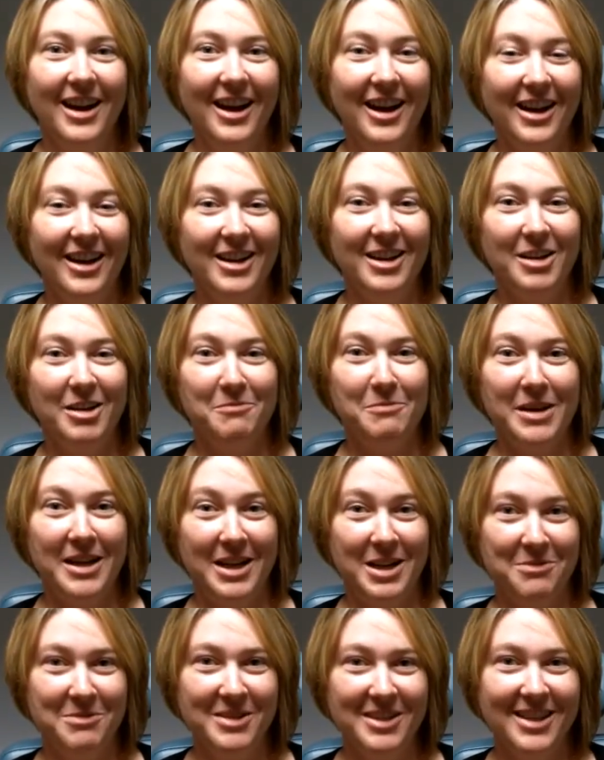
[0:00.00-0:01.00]
Hi, my
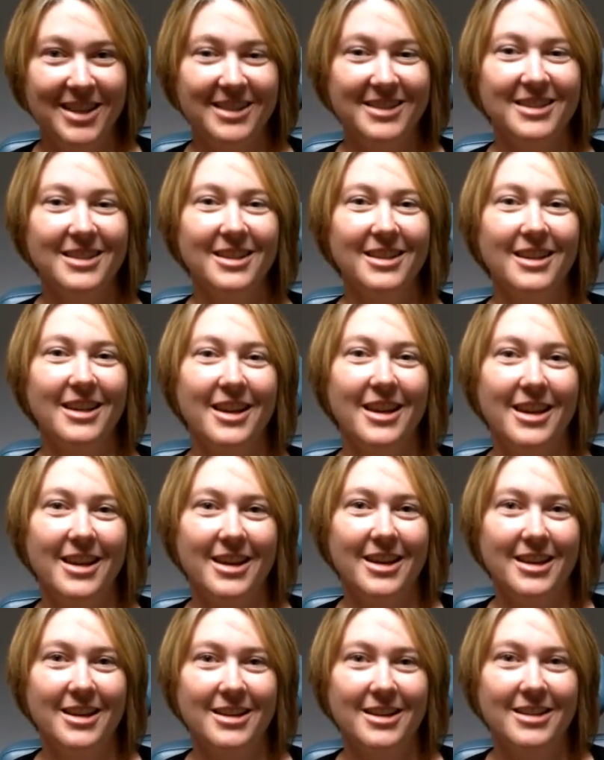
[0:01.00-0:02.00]
name is Leslie,
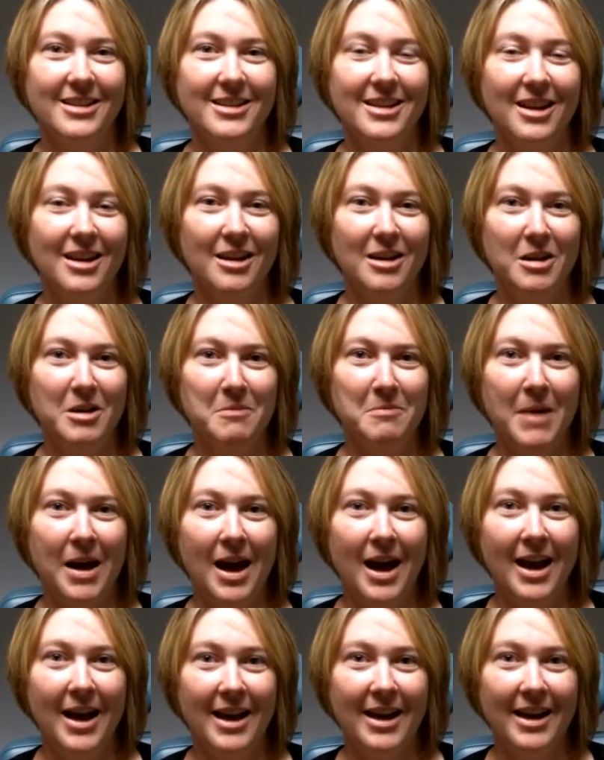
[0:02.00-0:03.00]
and um,
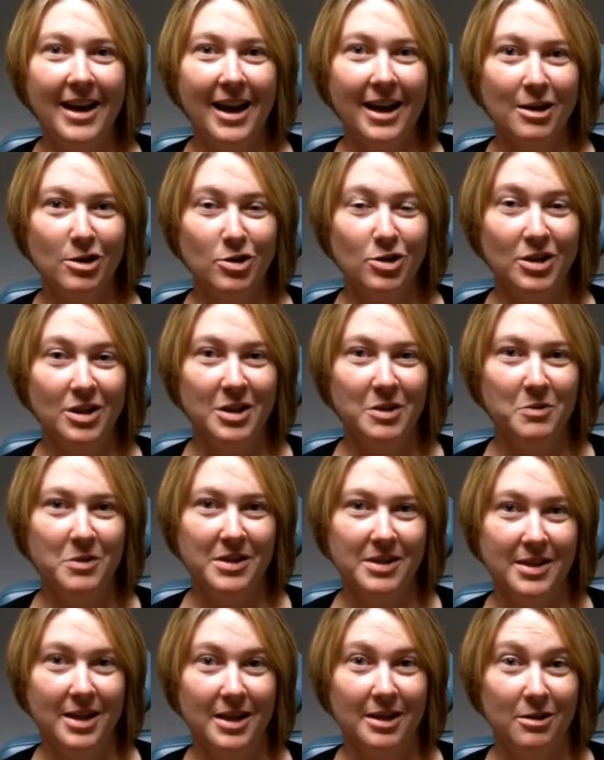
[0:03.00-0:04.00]
I actually
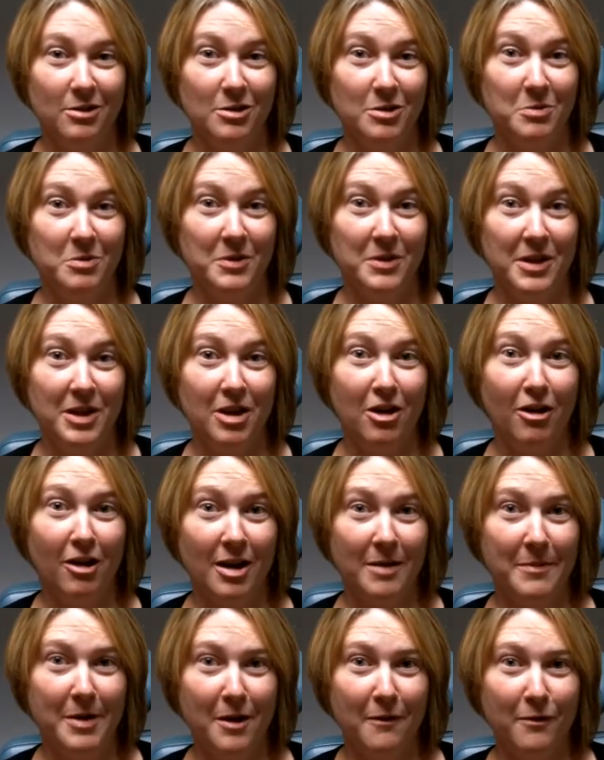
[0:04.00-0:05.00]
was diagnosed with
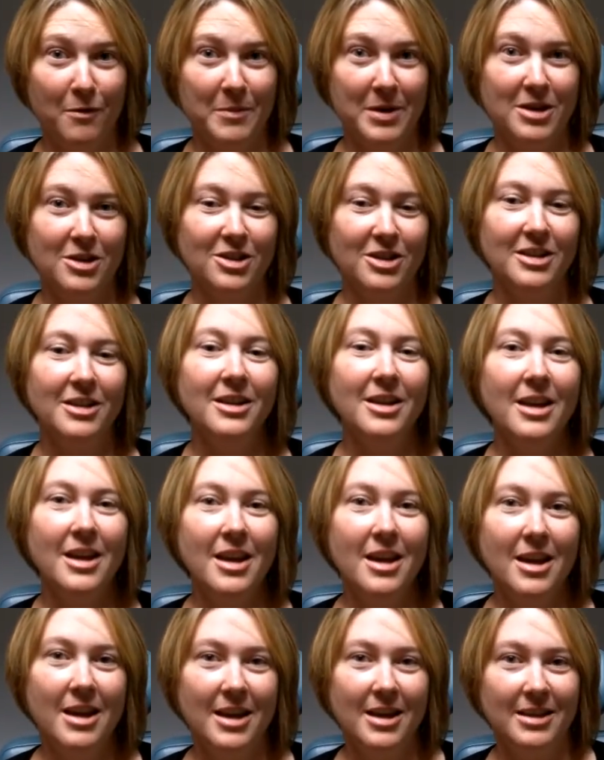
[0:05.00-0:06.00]
Chiari malformation
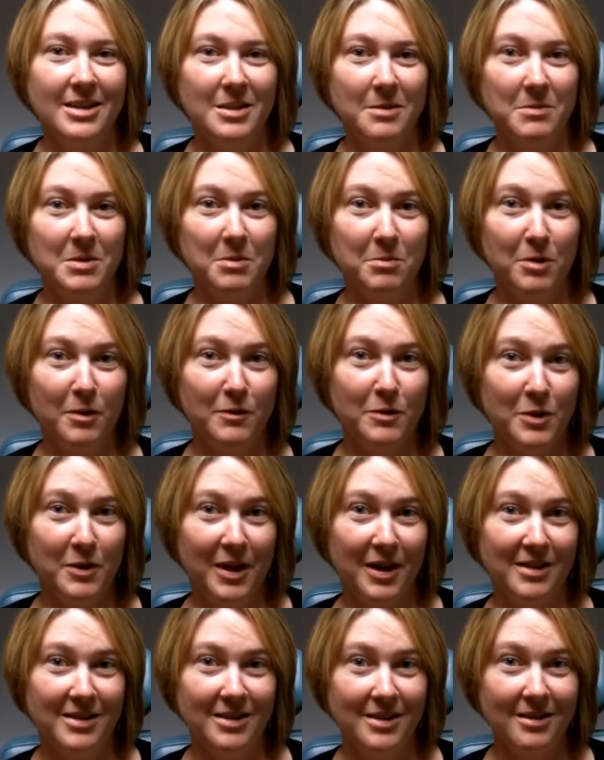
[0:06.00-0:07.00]
in September of
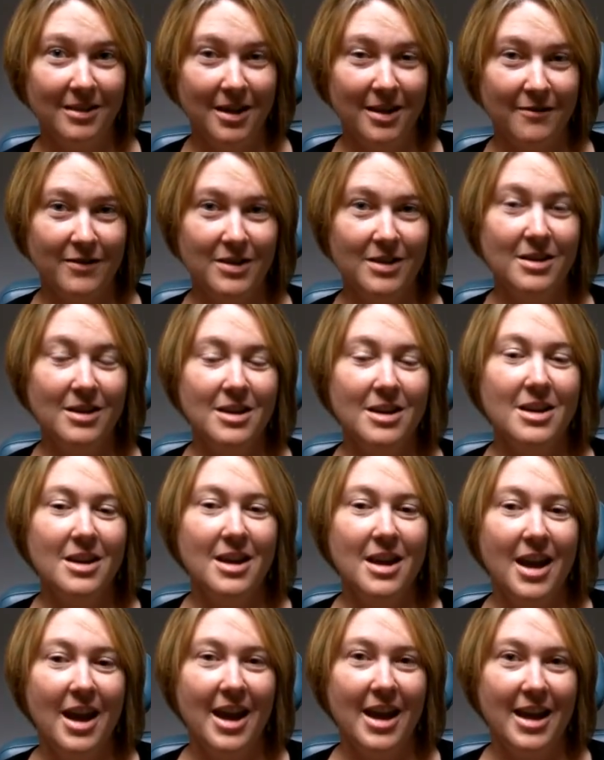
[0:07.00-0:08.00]
2011,
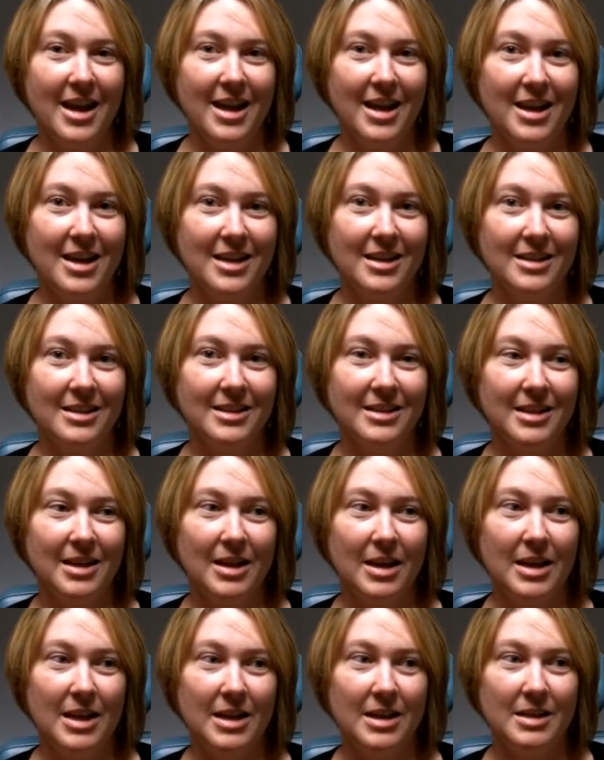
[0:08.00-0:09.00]
and
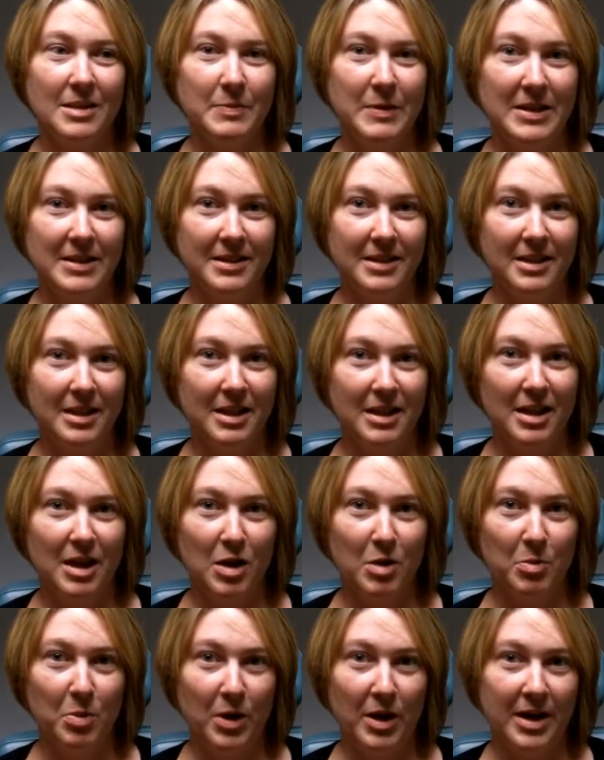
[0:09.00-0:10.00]
it is basically
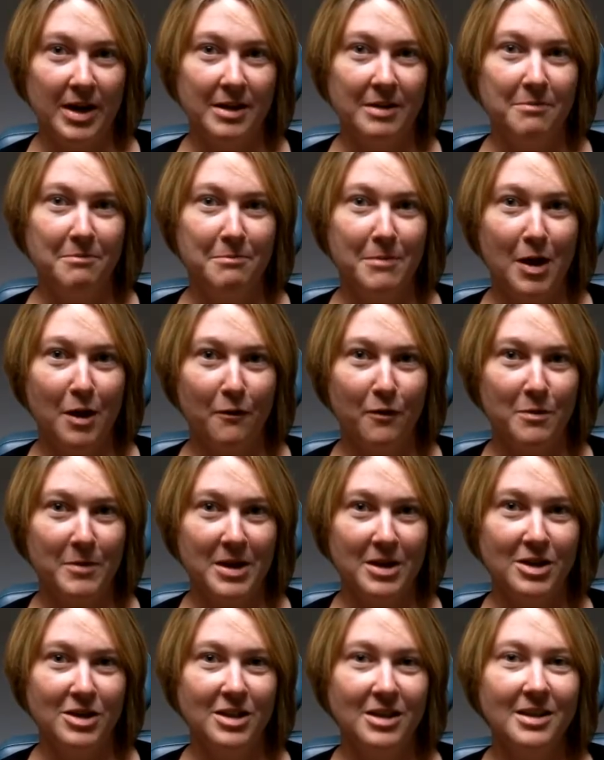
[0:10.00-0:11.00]
a brain
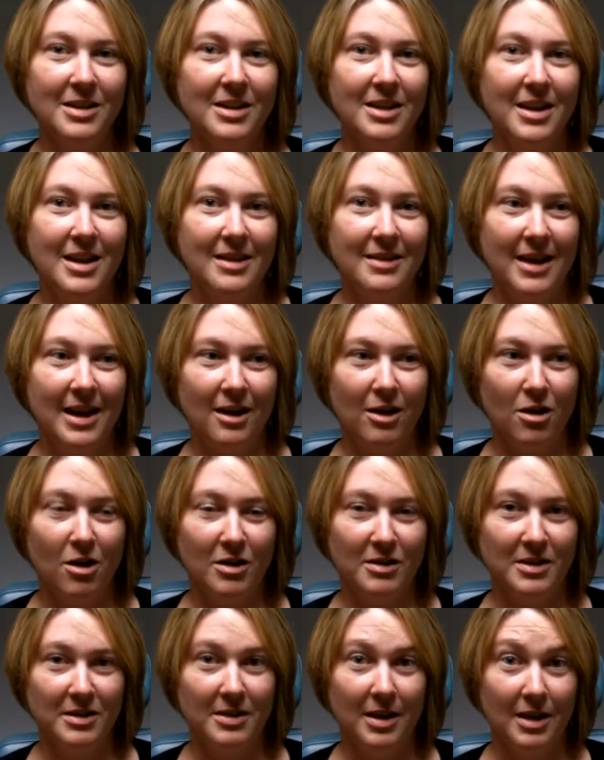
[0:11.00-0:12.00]
malformation that
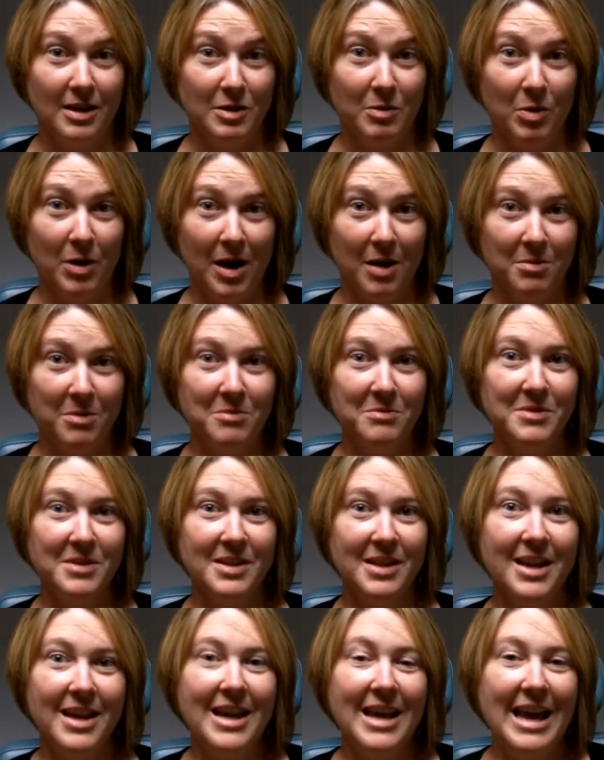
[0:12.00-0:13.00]
causes lots of
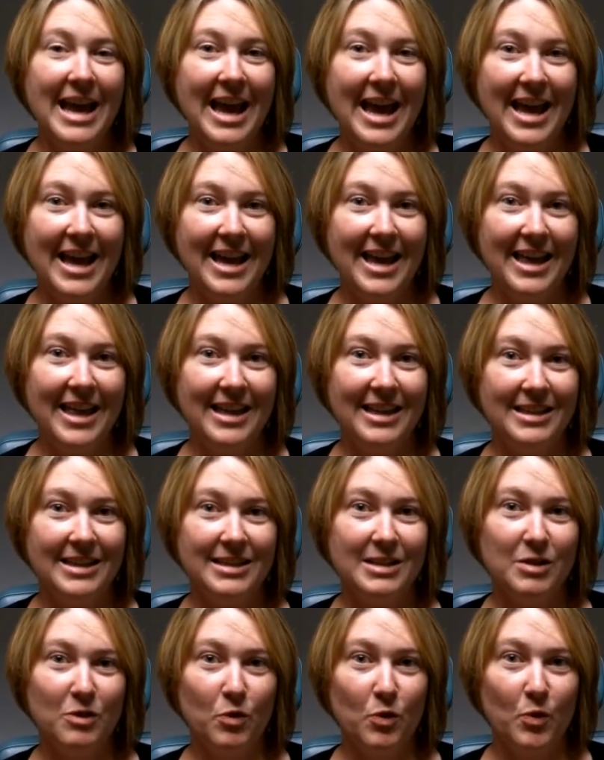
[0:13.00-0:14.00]
problems. And
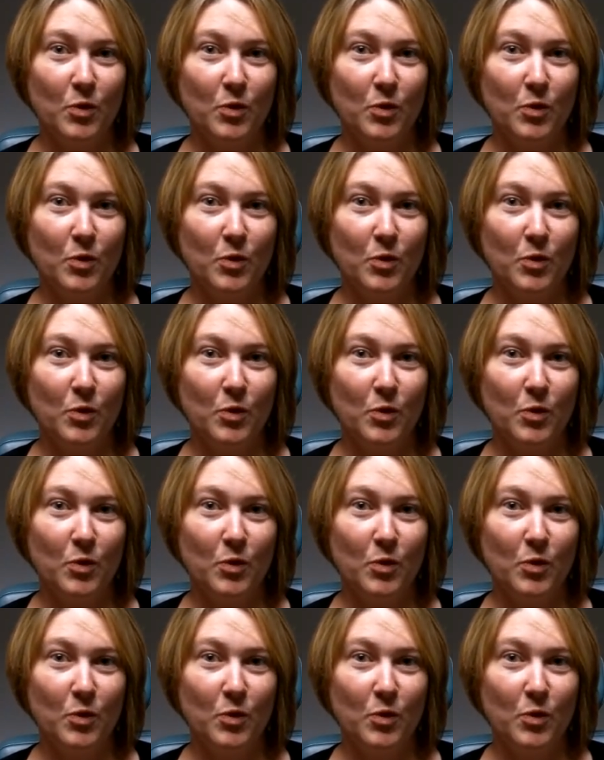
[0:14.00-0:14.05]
